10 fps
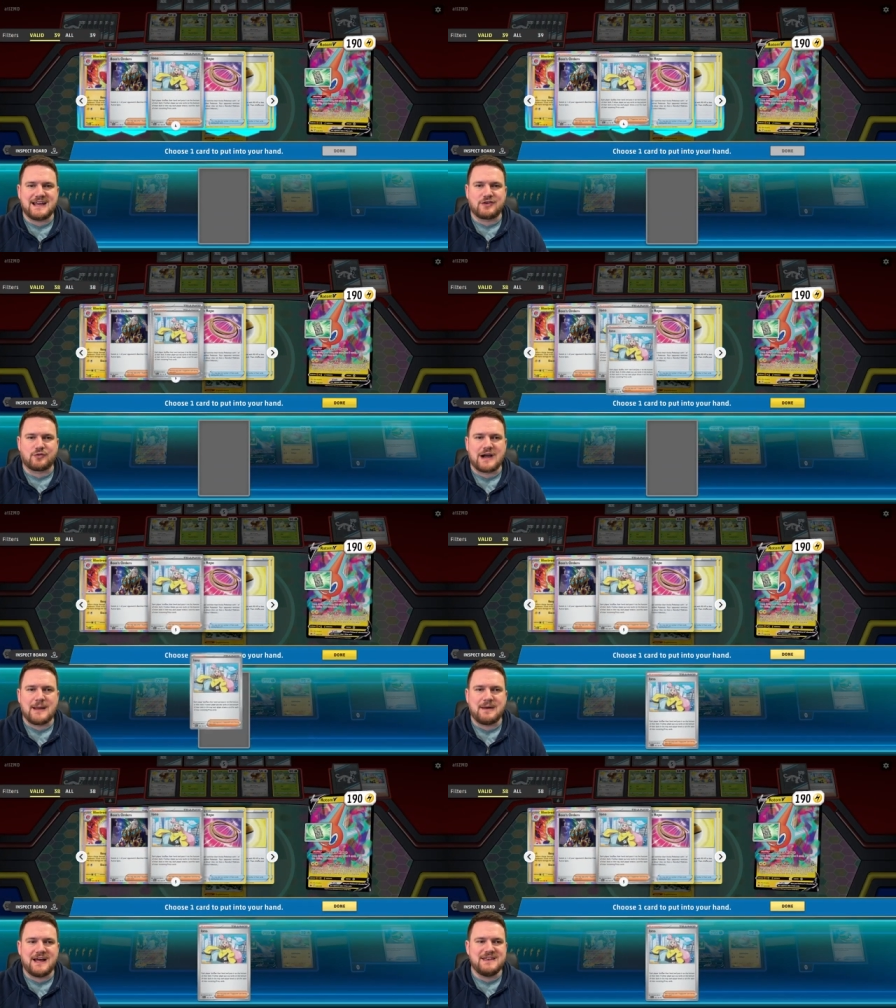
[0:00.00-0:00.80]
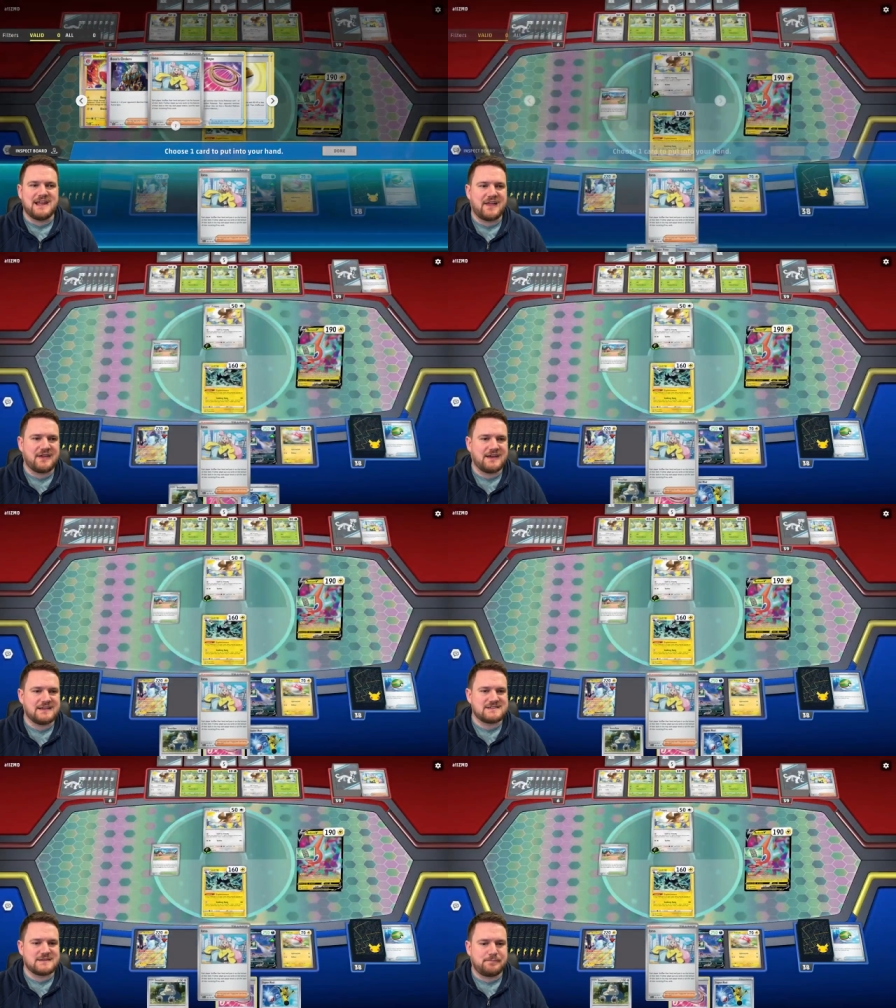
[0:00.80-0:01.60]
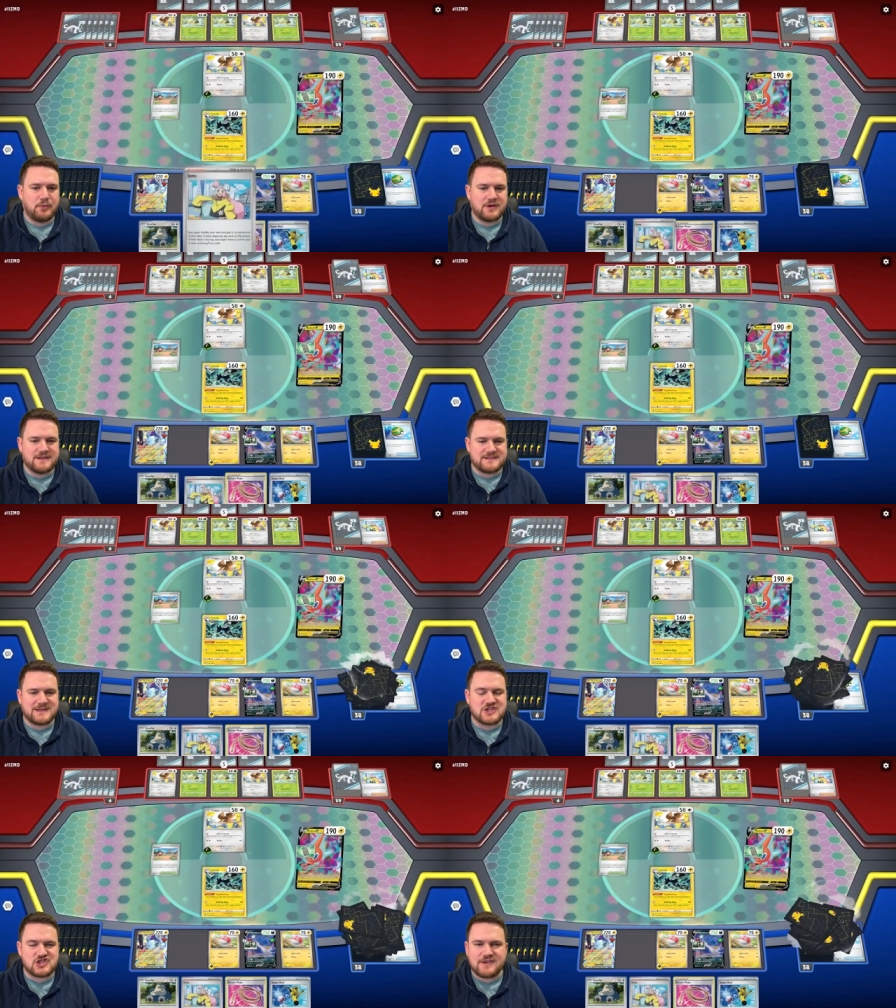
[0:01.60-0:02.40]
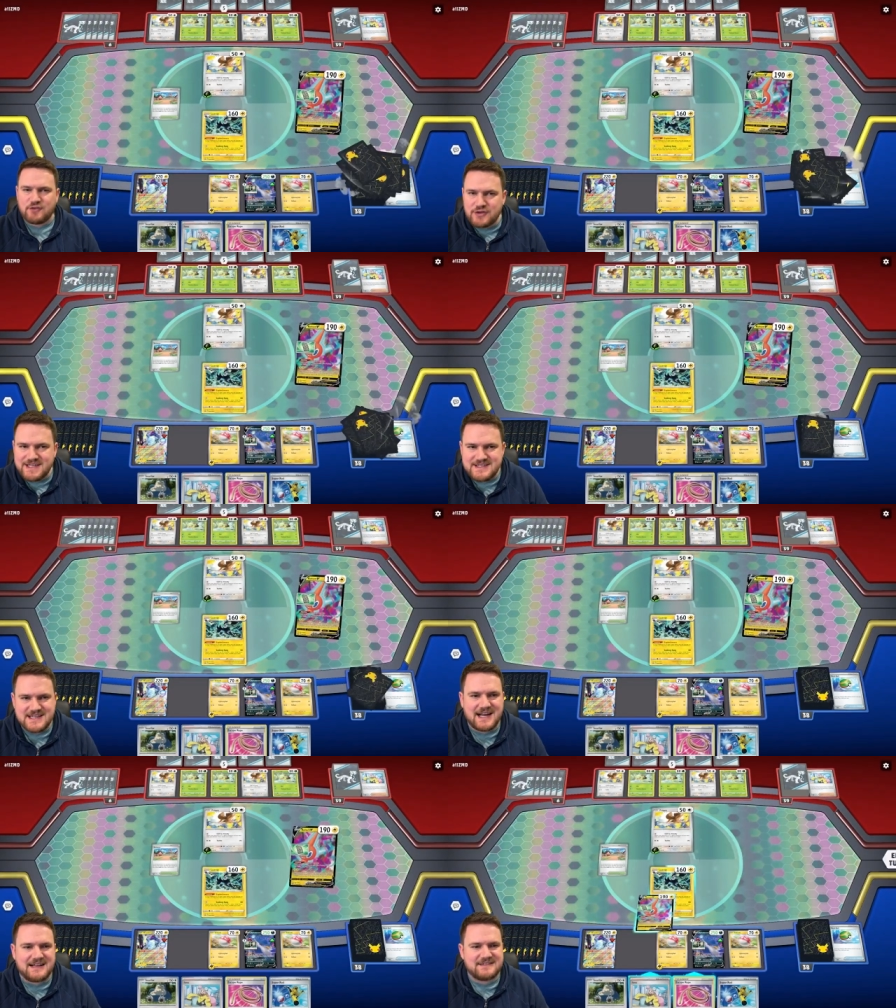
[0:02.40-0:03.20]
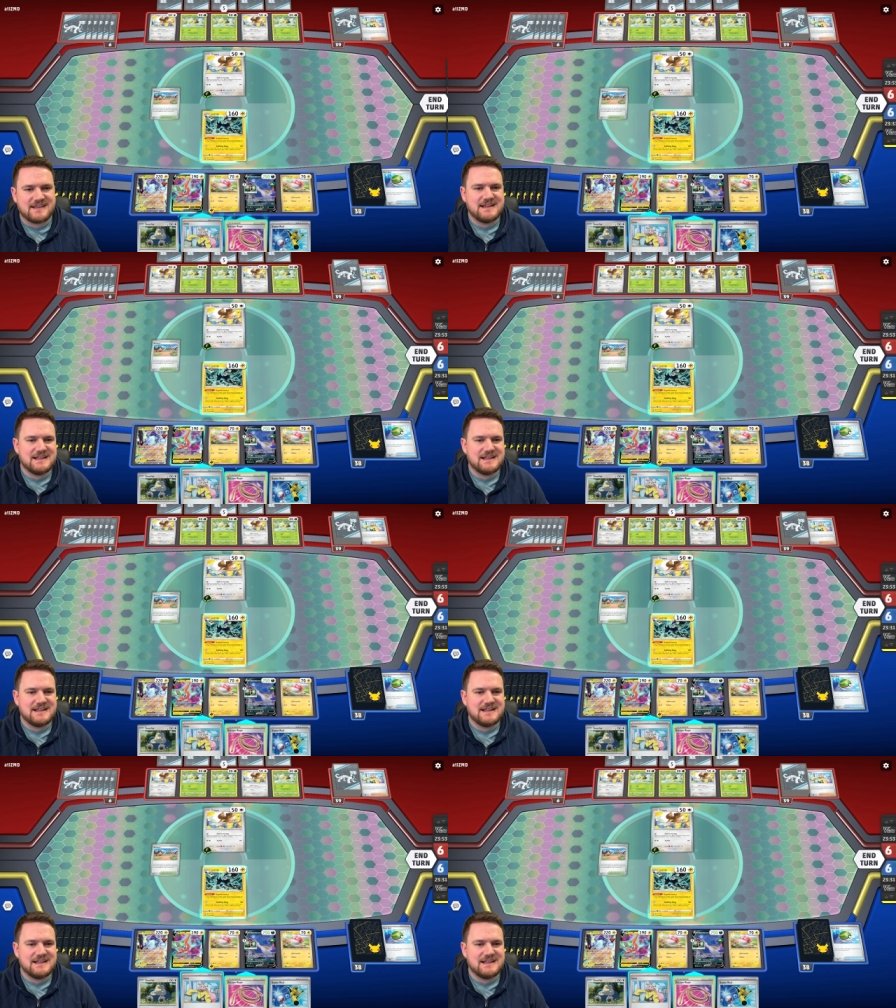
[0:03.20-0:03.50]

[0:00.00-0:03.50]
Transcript: and grab another supporter so we can shuffle these cards